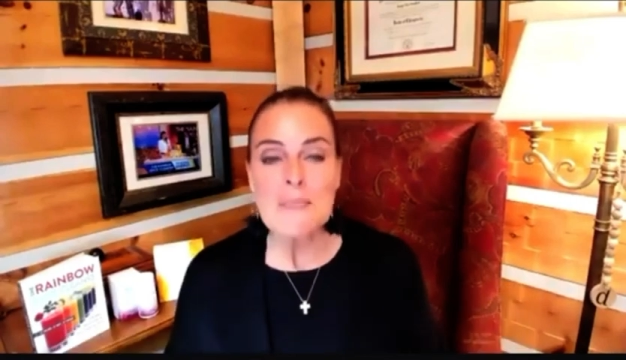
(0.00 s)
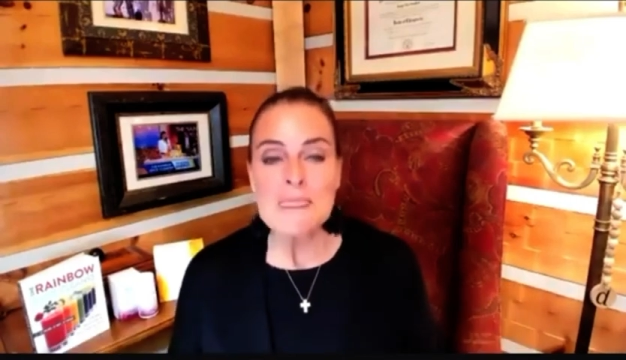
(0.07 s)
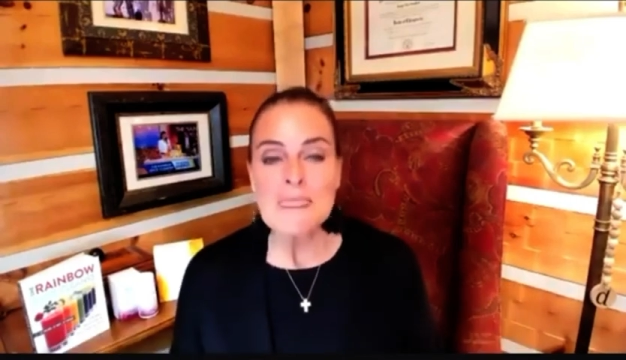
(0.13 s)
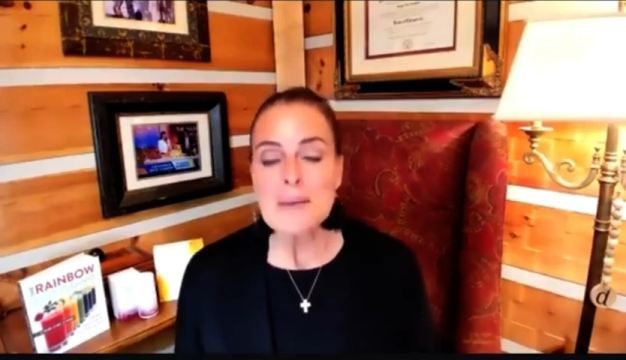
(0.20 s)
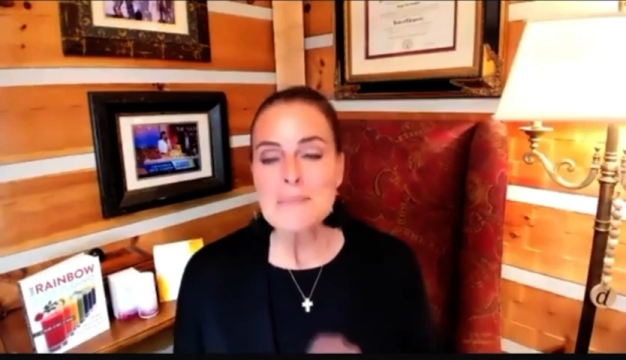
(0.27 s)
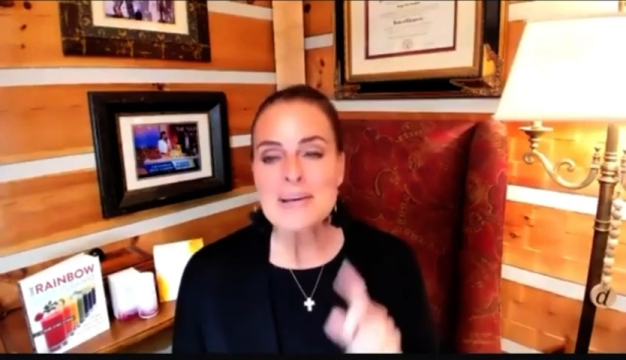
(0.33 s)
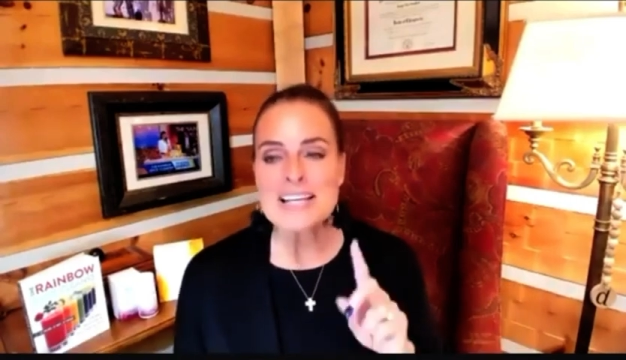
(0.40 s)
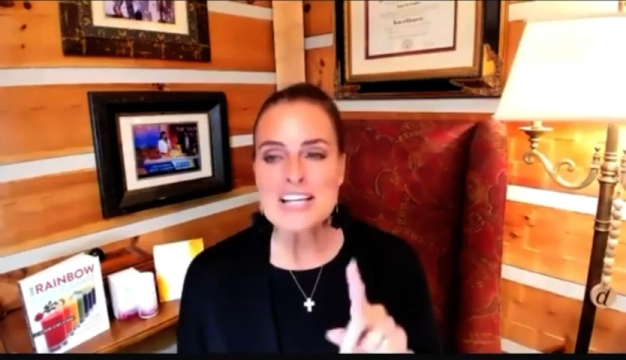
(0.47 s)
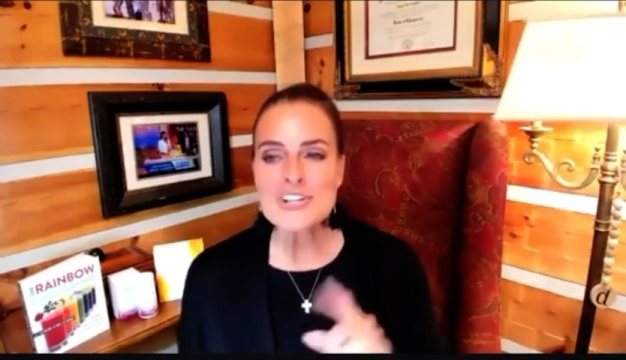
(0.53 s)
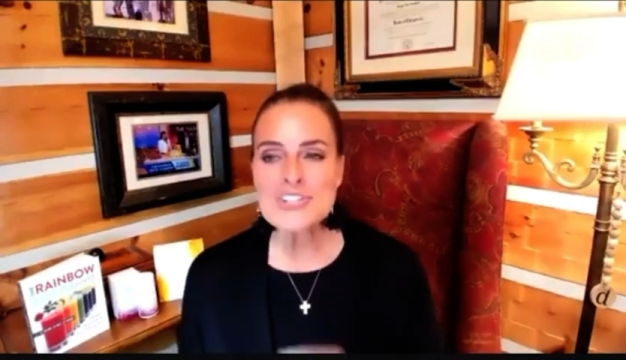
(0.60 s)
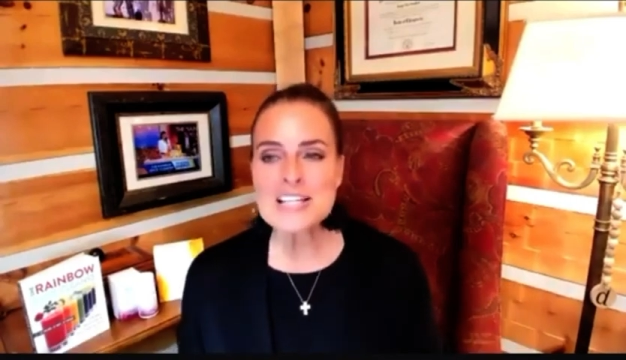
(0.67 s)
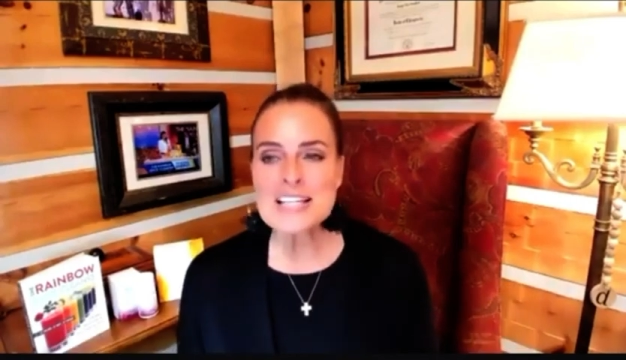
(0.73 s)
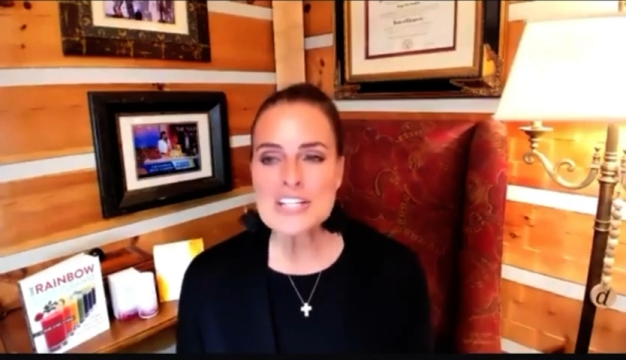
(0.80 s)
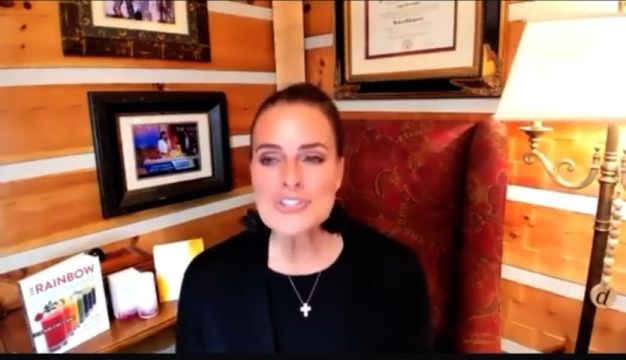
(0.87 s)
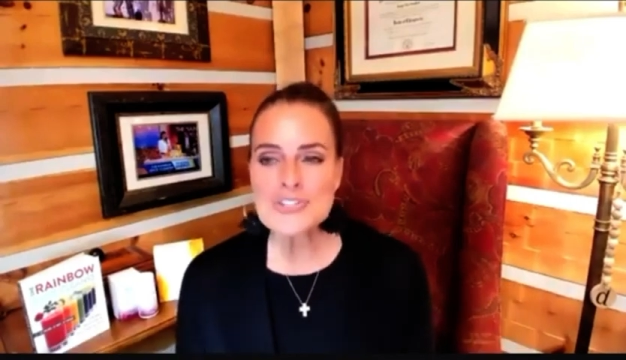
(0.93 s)
But here's an
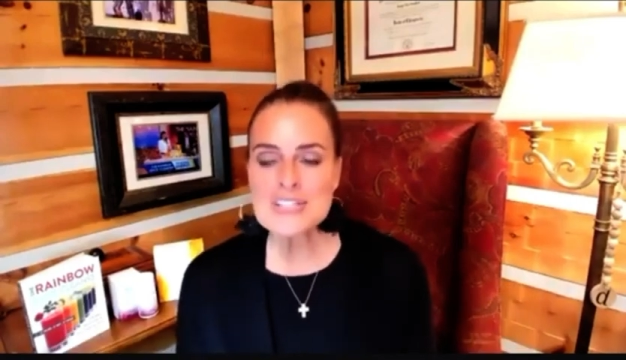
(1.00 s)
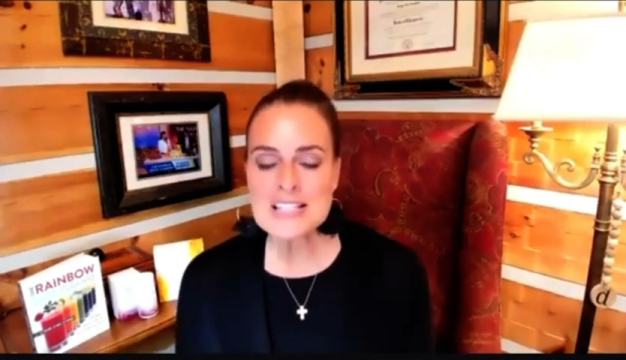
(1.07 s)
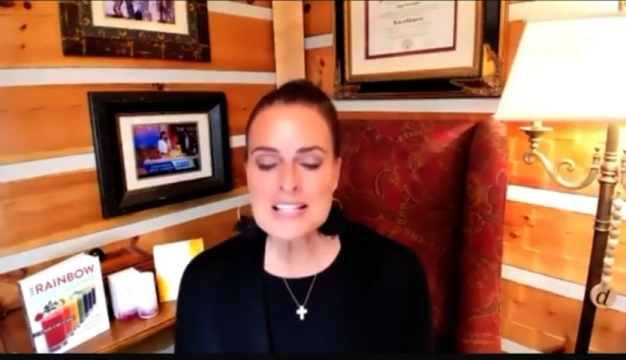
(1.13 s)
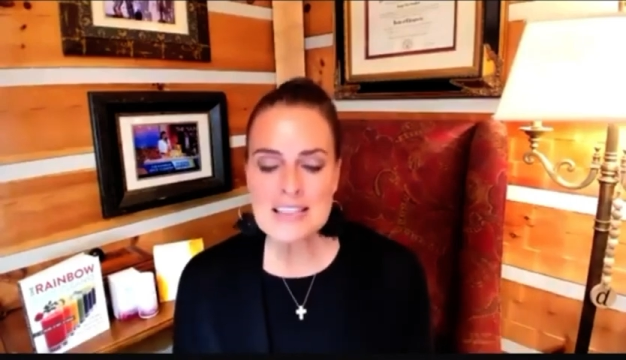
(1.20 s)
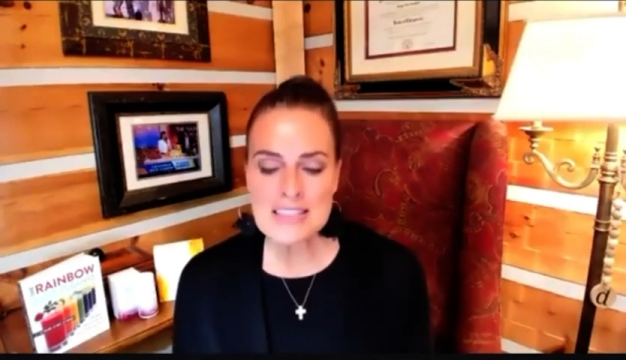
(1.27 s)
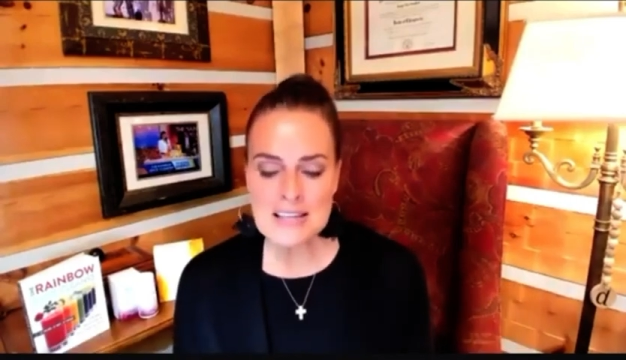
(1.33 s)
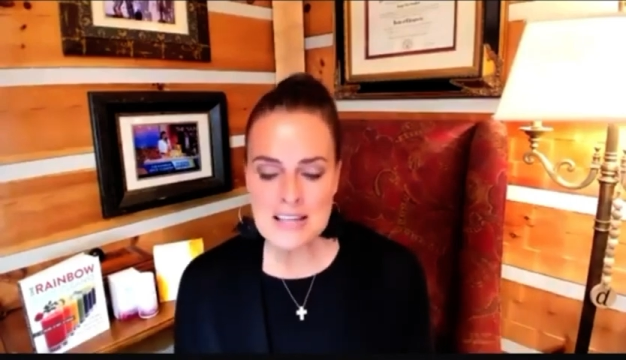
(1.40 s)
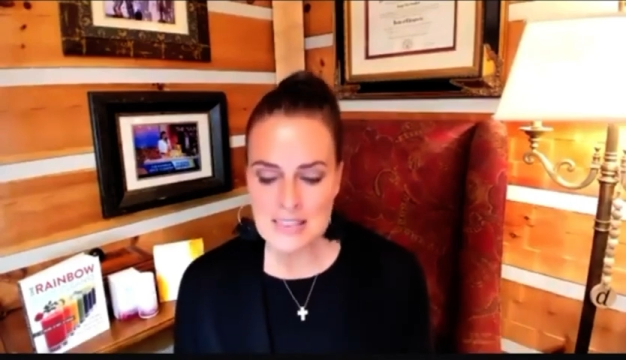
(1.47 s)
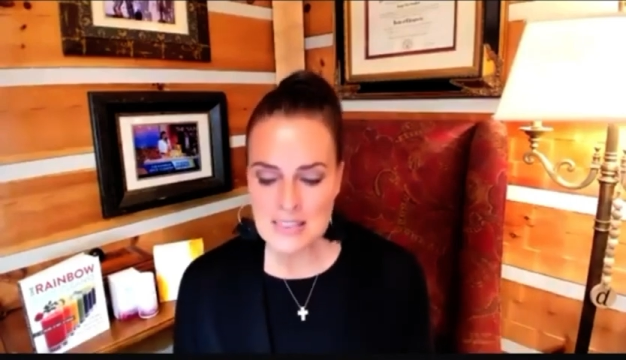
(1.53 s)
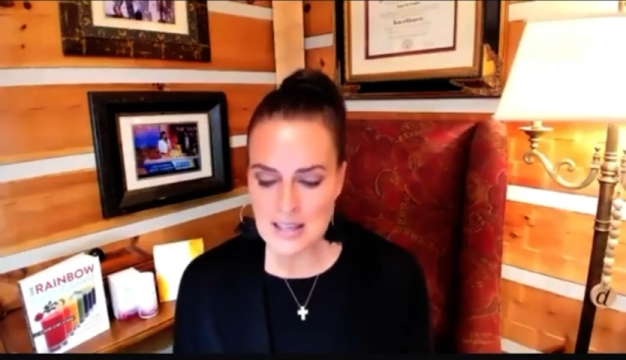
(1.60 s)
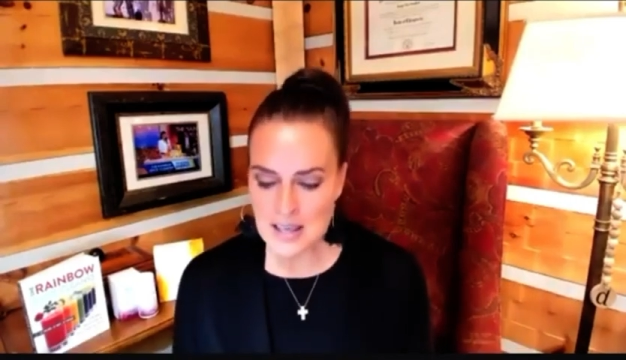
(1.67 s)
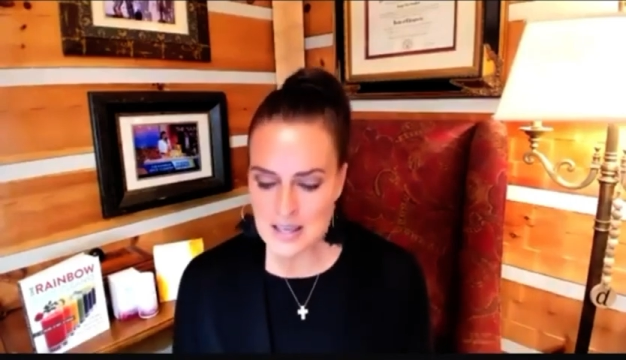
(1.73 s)
interesting thing that,